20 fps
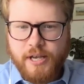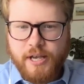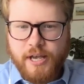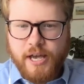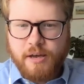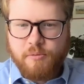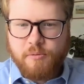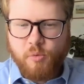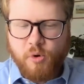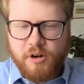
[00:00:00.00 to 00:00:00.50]

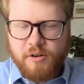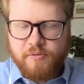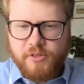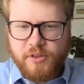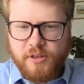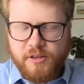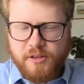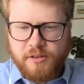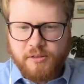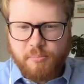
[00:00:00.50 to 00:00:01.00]
And one of
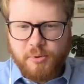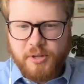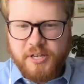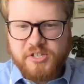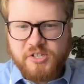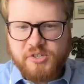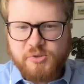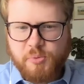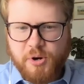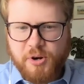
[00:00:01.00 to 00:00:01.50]
the
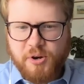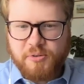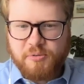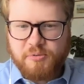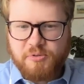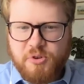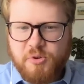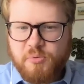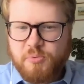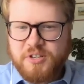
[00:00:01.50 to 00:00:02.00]
places where
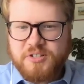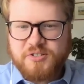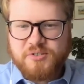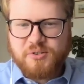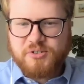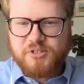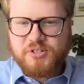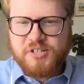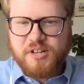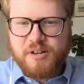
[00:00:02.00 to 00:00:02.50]
new
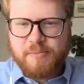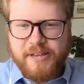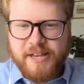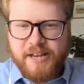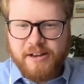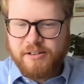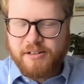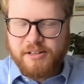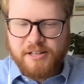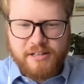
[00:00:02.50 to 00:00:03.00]
research is coming
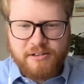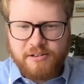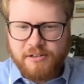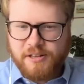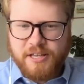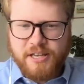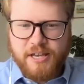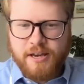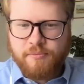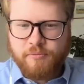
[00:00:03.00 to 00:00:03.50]
out
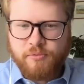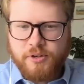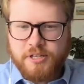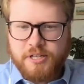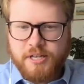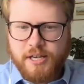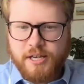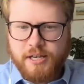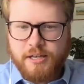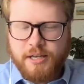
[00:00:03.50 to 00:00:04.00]
literally every
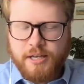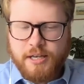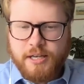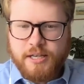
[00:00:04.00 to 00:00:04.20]
day